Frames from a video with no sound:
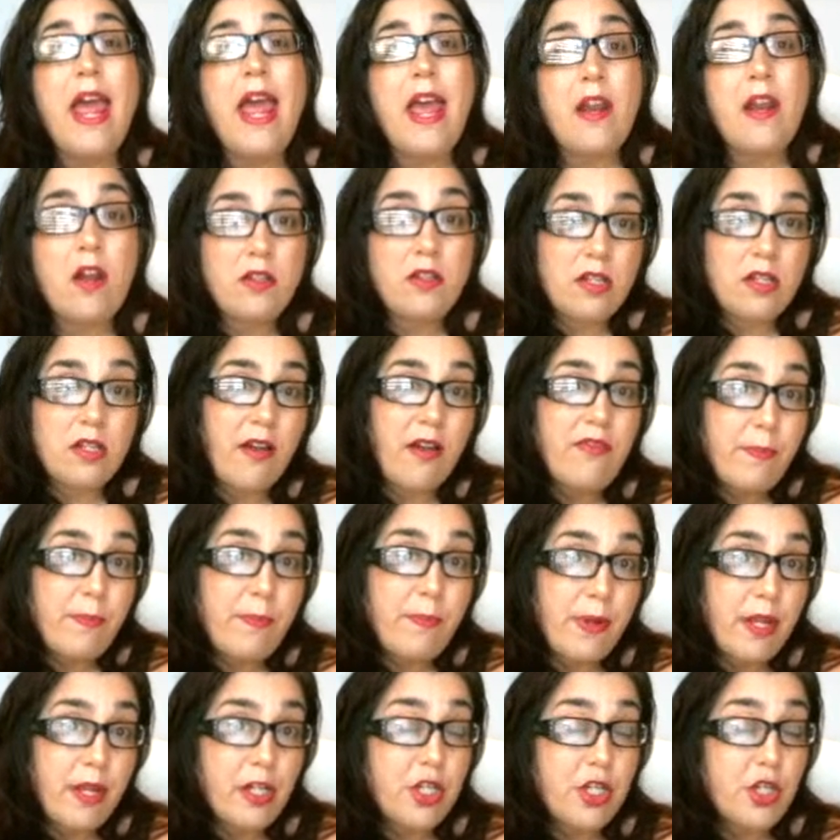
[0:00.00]
and also have the
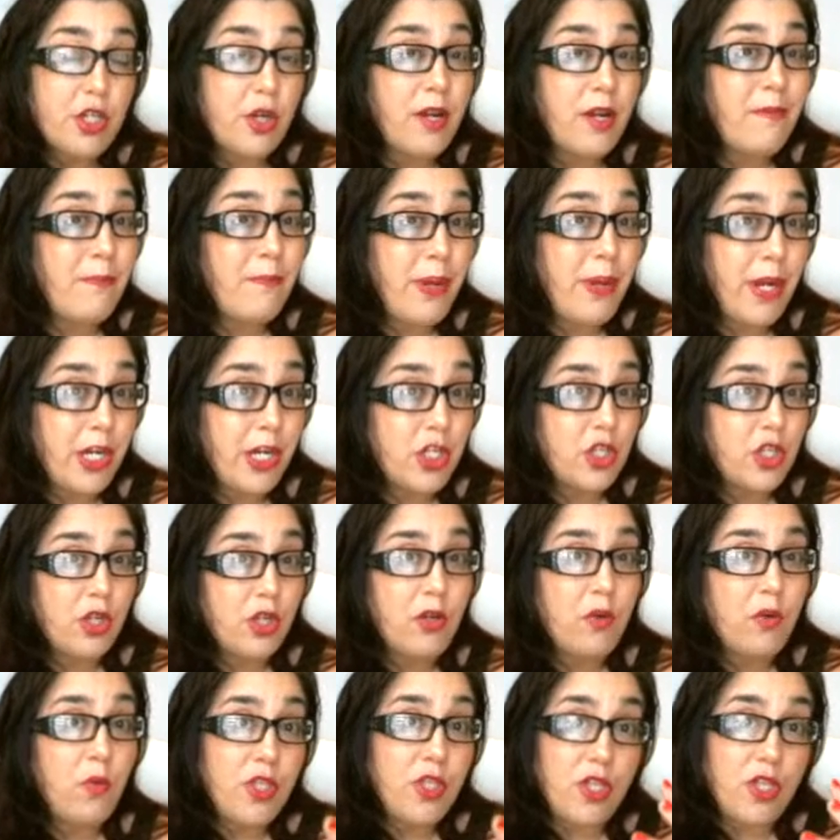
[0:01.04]
picture in
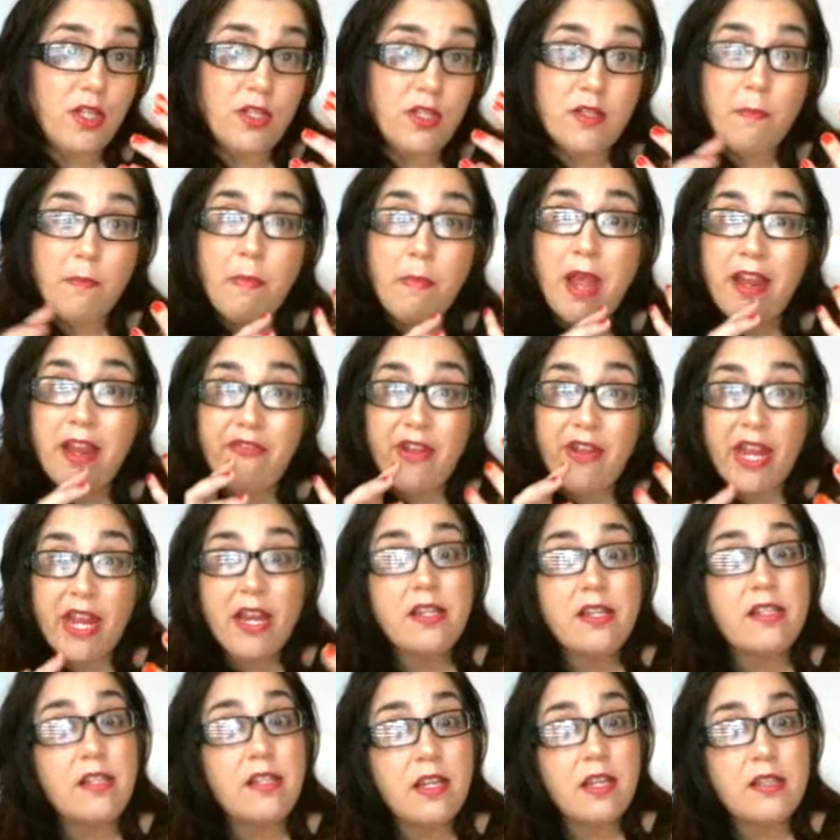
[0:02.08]
picture which is my
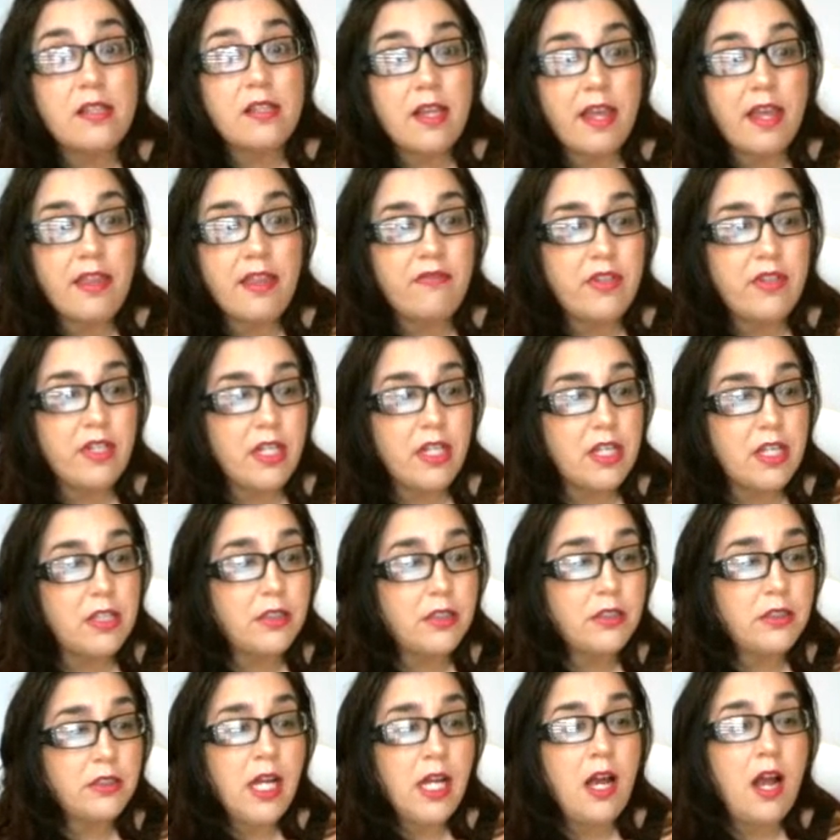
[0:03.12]
face inside the
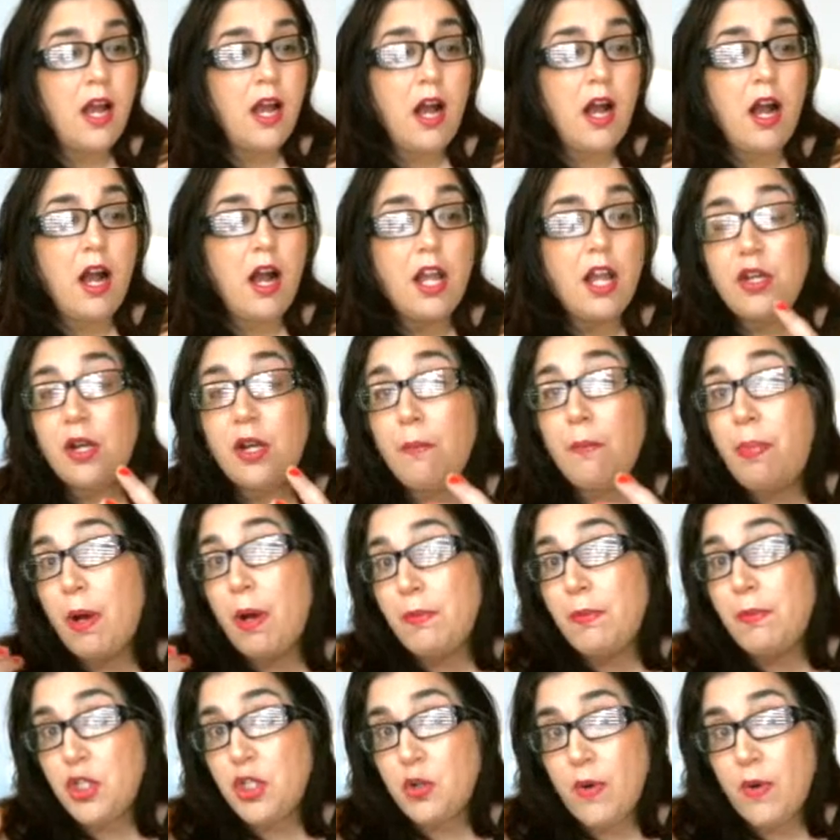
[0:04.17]
video uh, you can
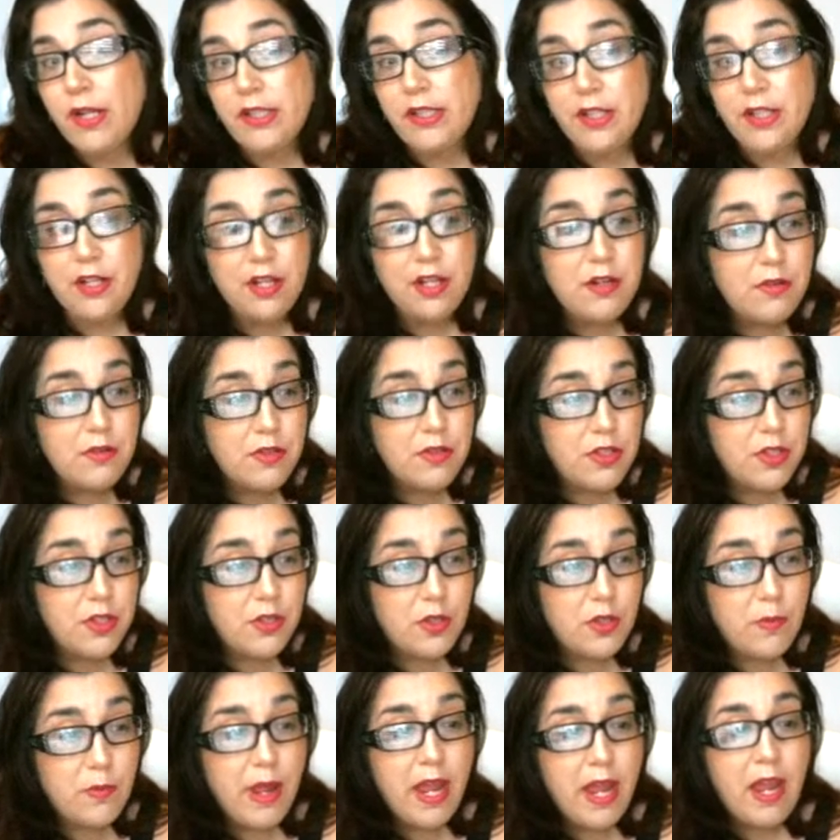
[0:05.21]
publish directly to
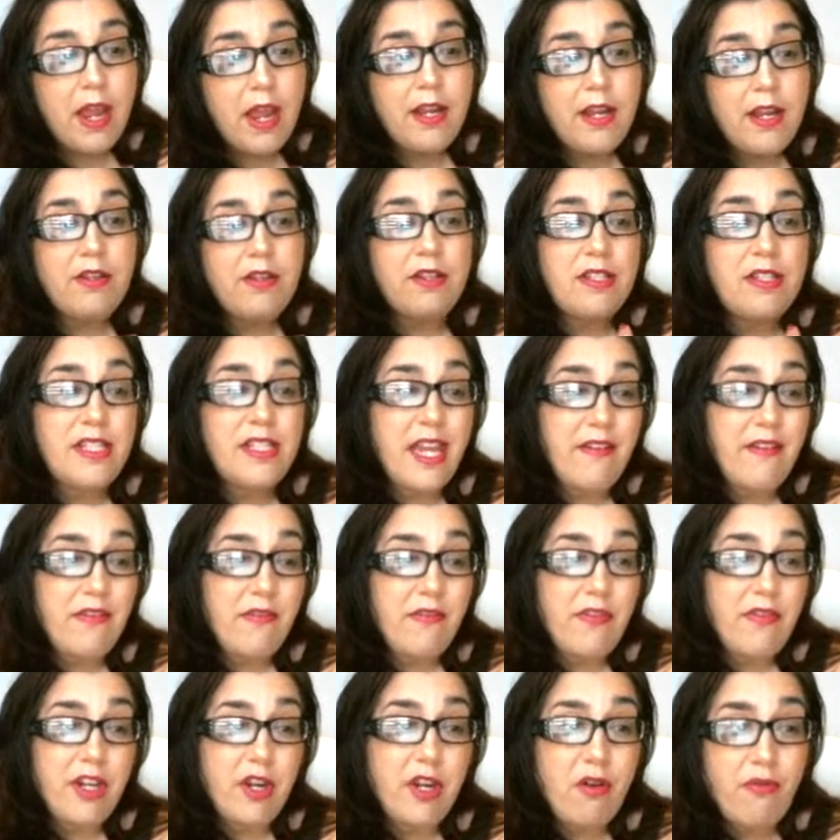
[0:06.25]
YouTube and you can save the
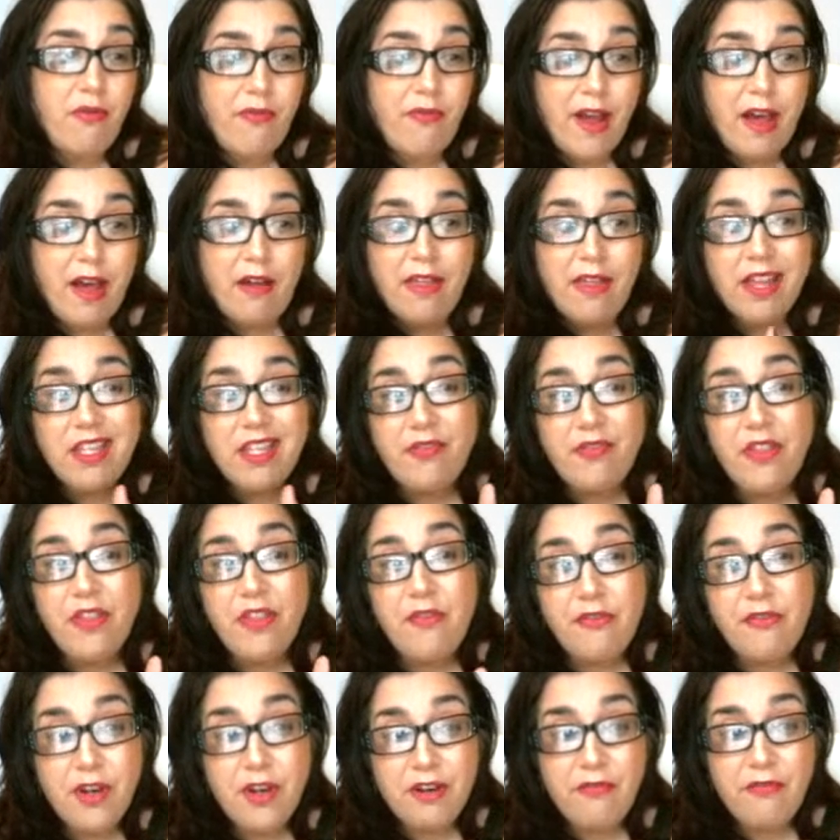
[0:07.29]
video file that's for the
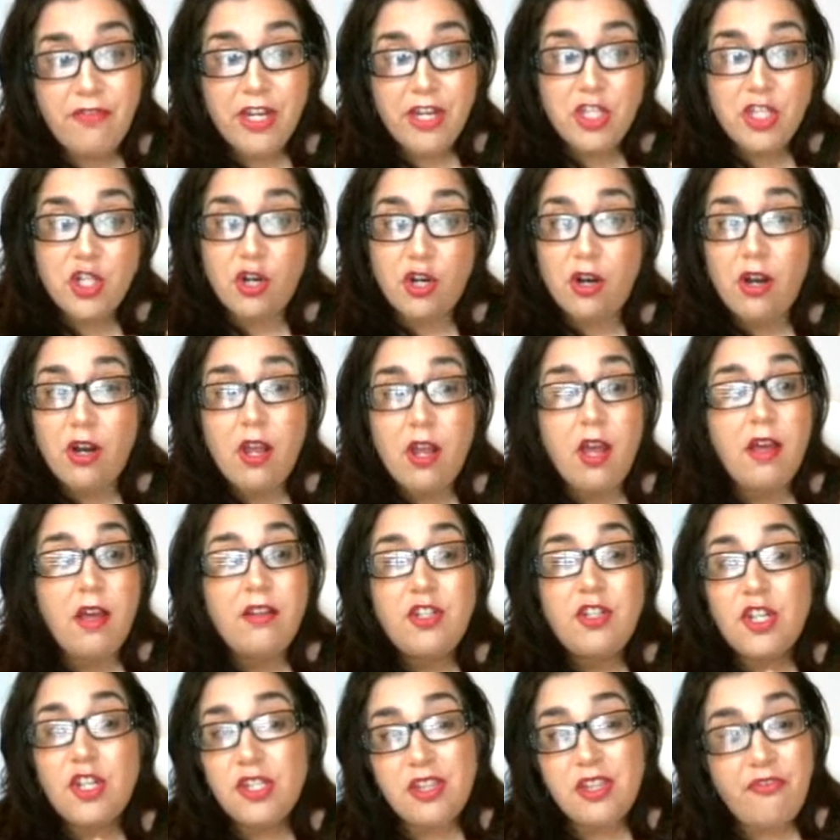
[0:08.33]
free feature
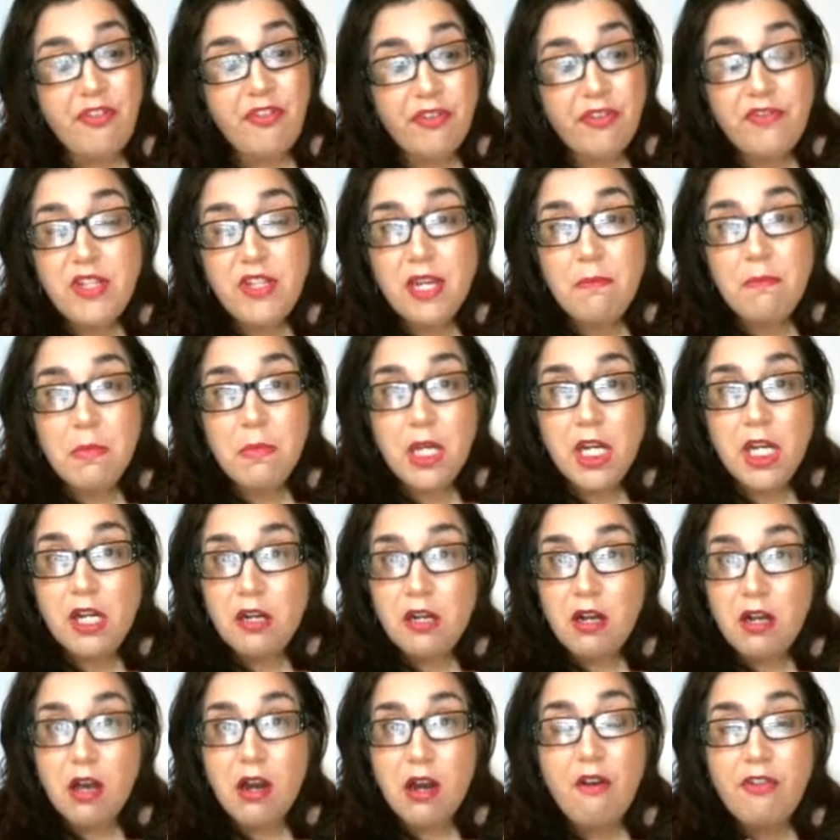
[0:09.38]
just the 15 minute
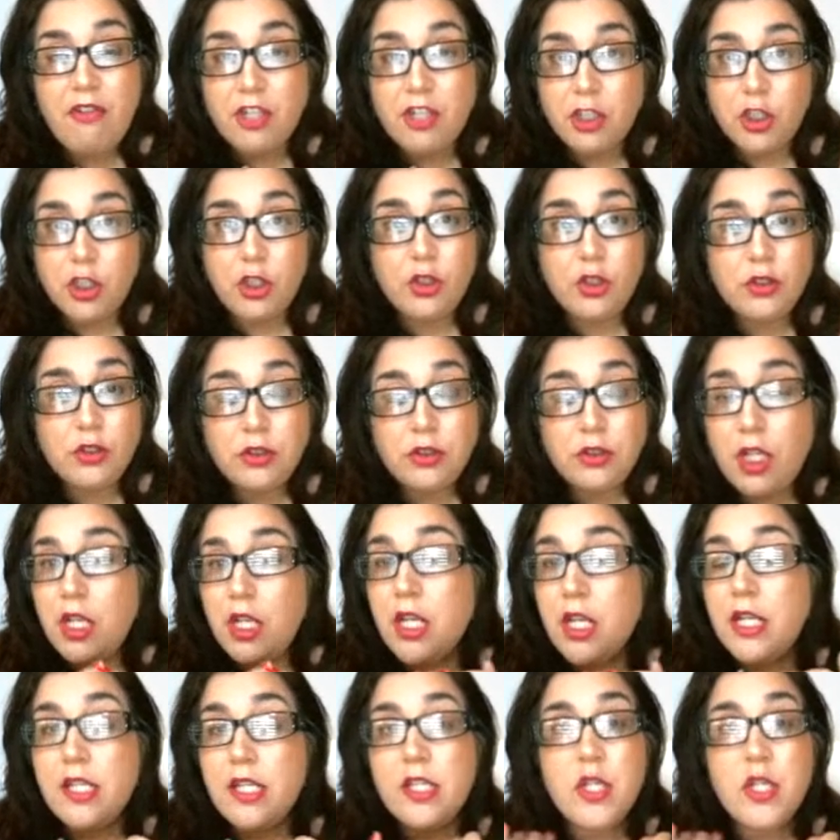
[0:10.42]
cutoff alone
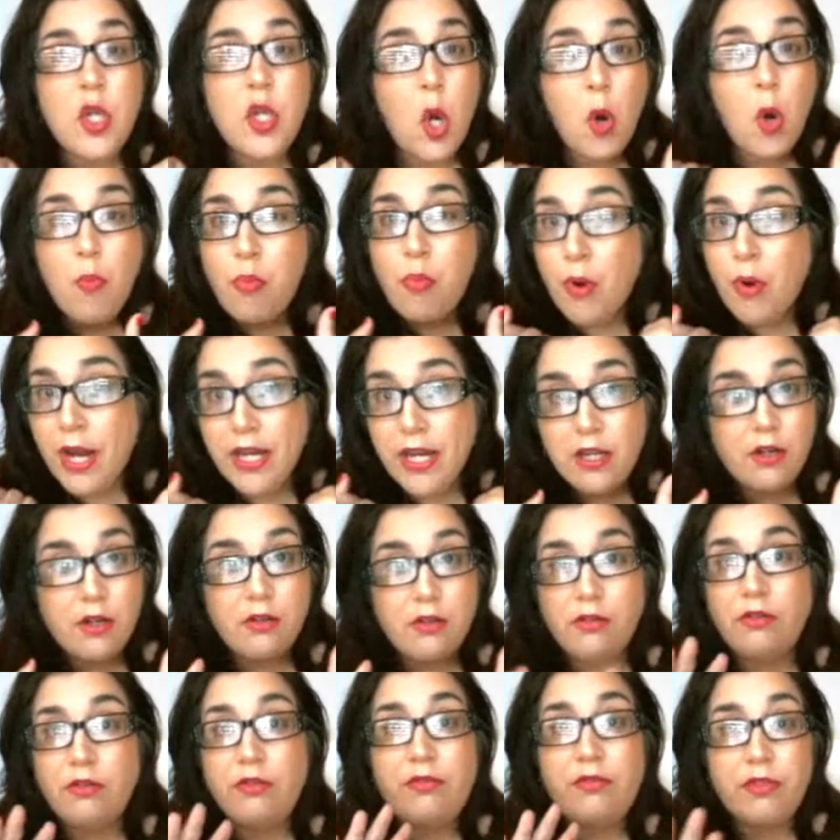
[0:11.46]
is no
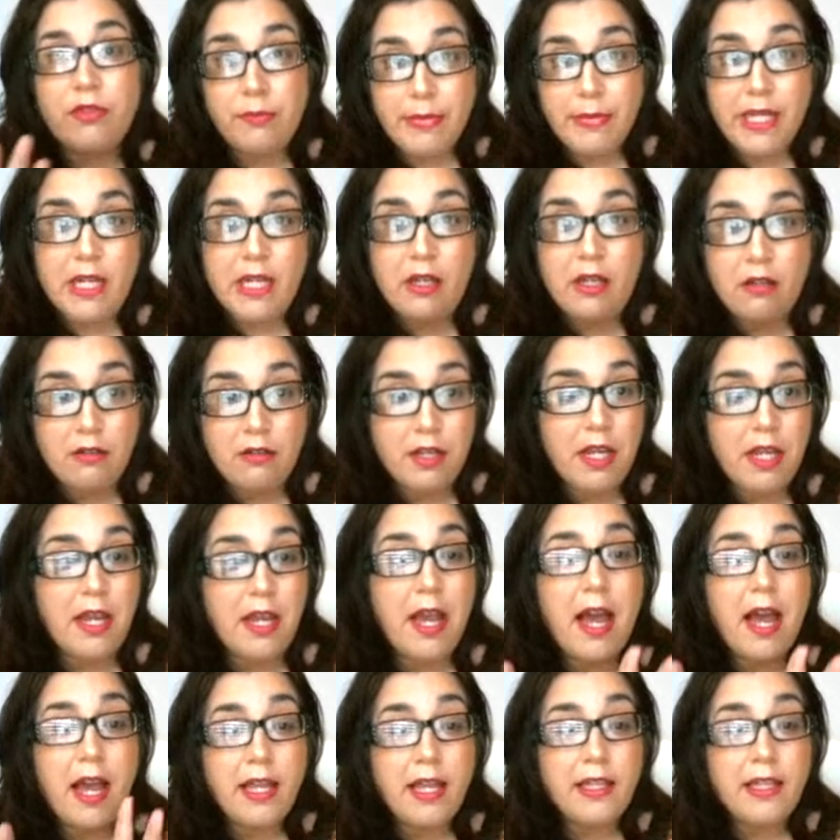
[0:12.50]
bueno for me.
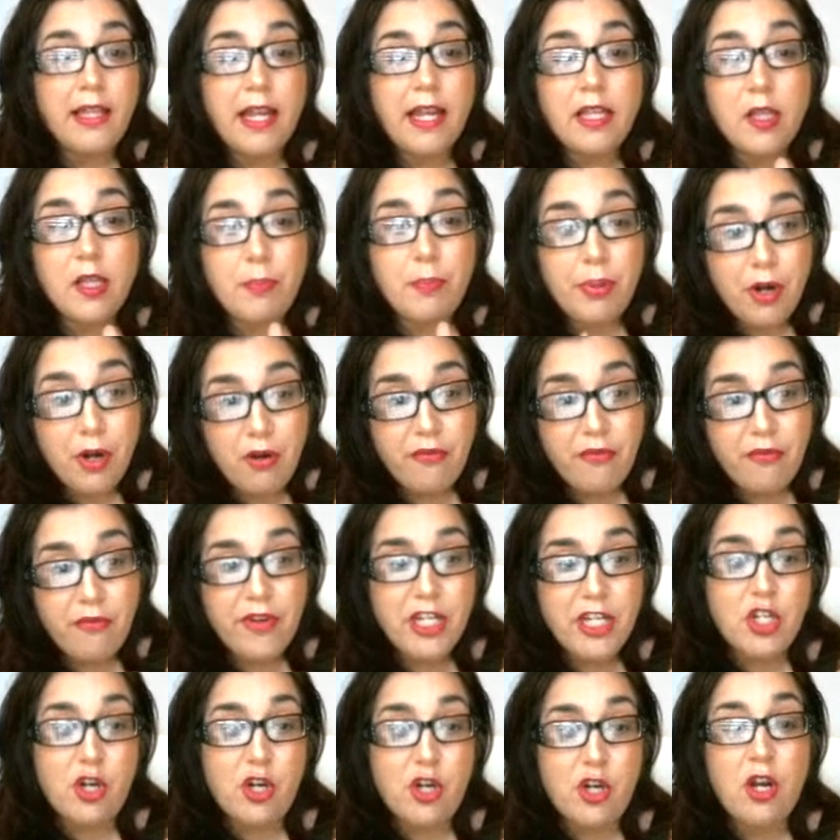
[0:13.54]
Okay, I like the pro
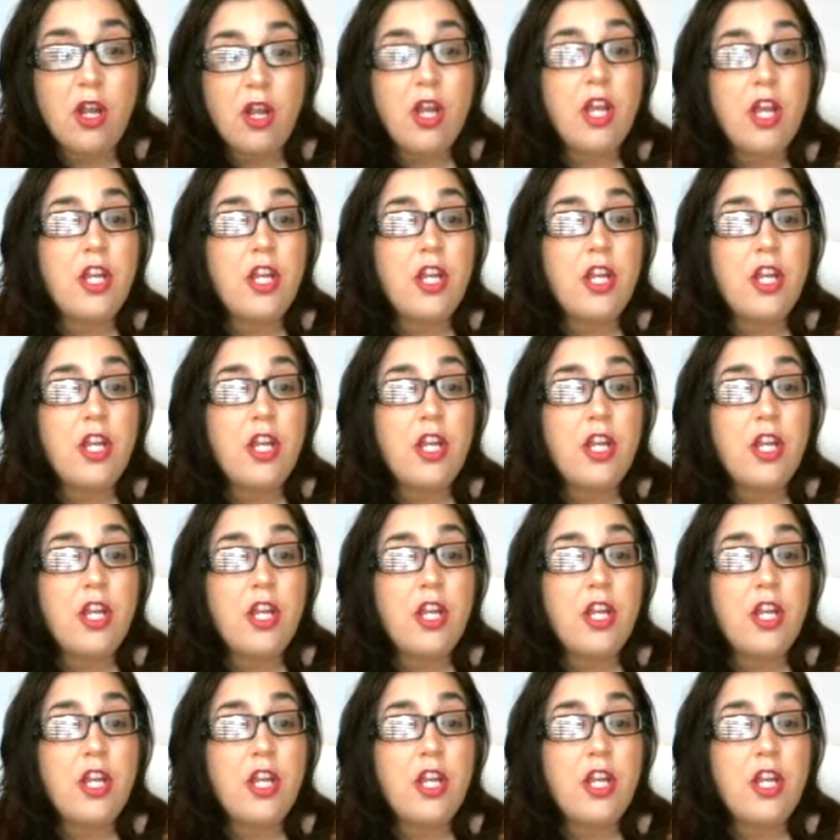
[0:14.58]
feature.